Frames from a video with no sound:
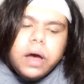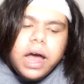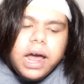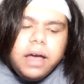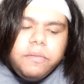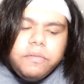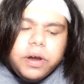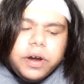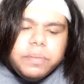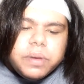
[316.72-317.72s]
I have
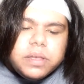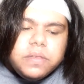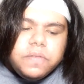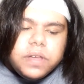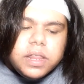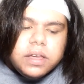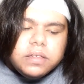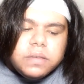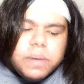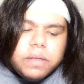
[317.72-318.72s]
very mixed
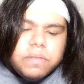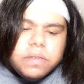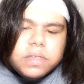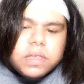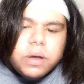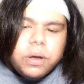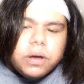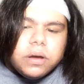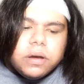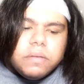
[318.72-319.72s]
feelings about the
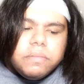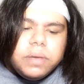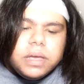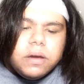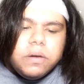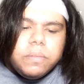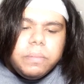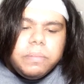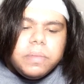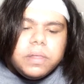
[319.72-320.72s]
song.
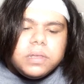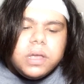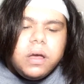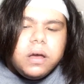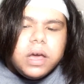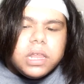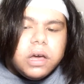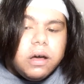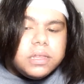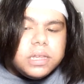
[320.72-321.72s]
The song and the
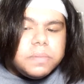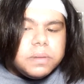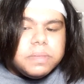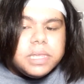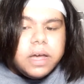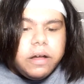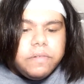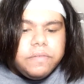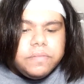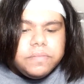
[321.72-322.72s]
concept itself.